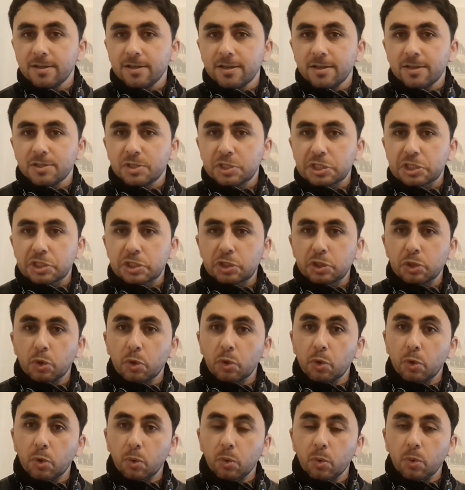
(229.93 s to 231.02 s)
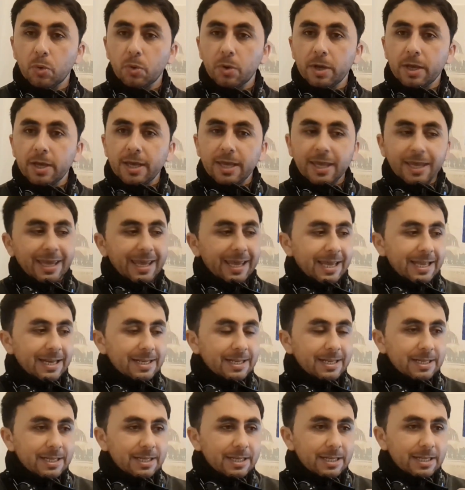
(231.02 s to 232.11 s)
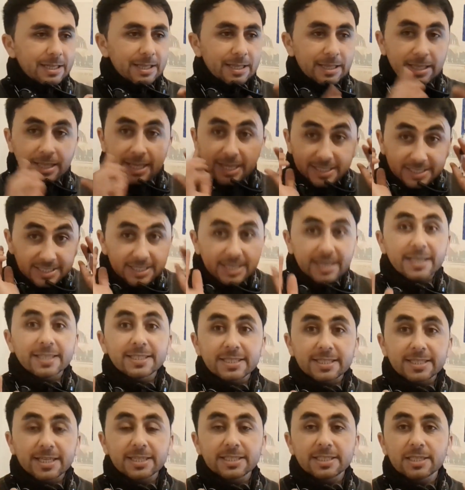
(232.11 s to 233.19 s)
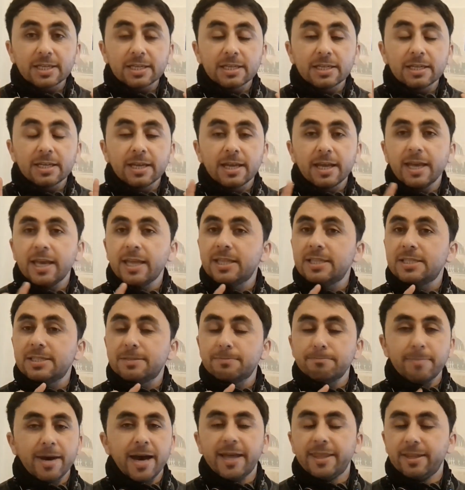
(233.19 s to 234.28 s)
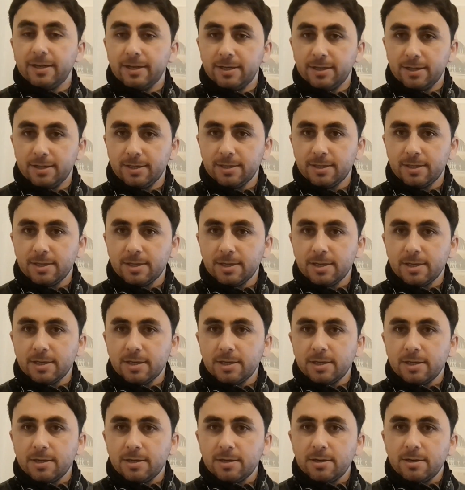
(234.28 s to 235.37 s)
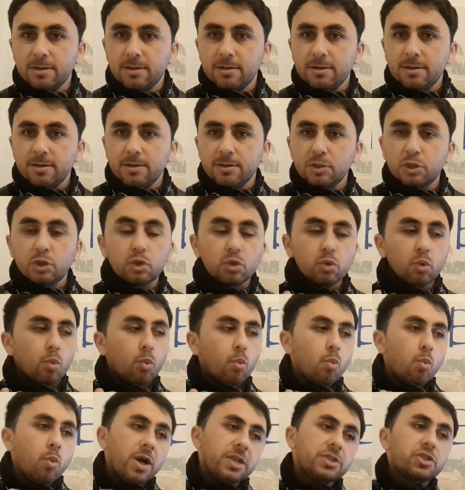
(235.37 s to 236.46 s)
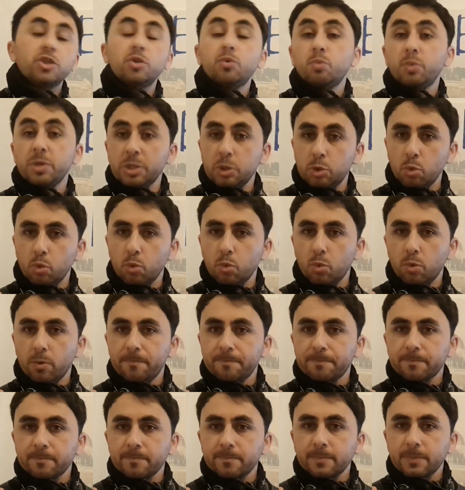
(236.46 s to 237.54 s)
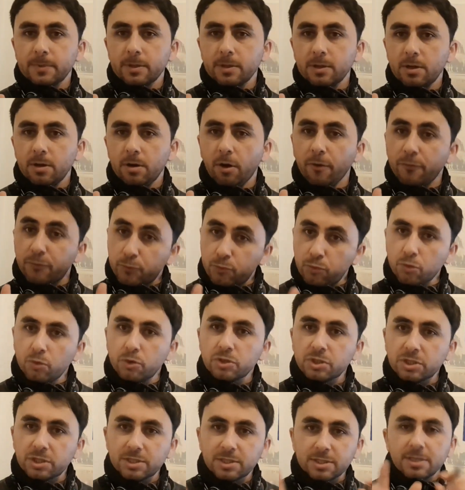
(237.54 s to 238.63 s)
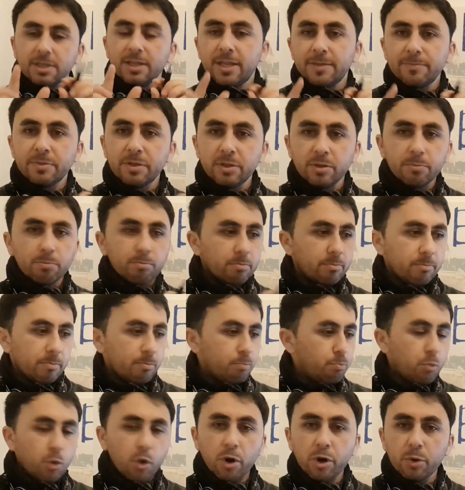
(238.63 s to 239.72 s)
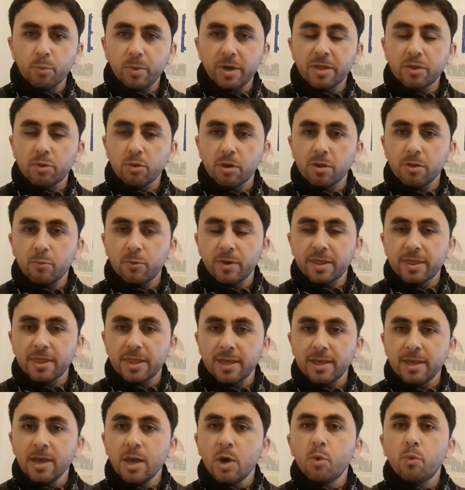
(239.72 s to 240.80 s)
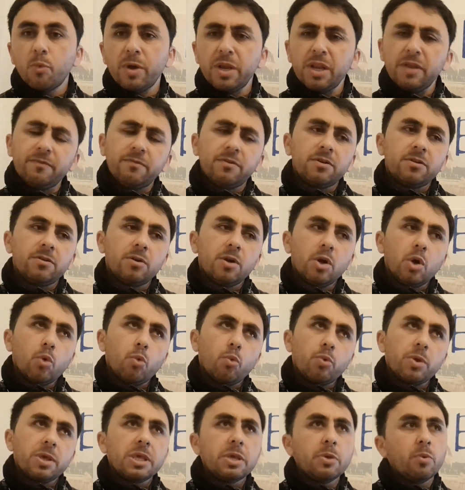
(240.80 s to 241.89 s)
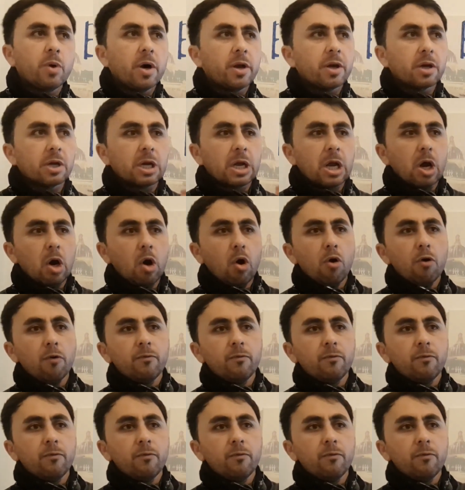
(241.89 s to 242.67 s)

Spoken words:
So in listening section, it's matter. So what should we do? Of course, let me point one thing. Whenever we want to go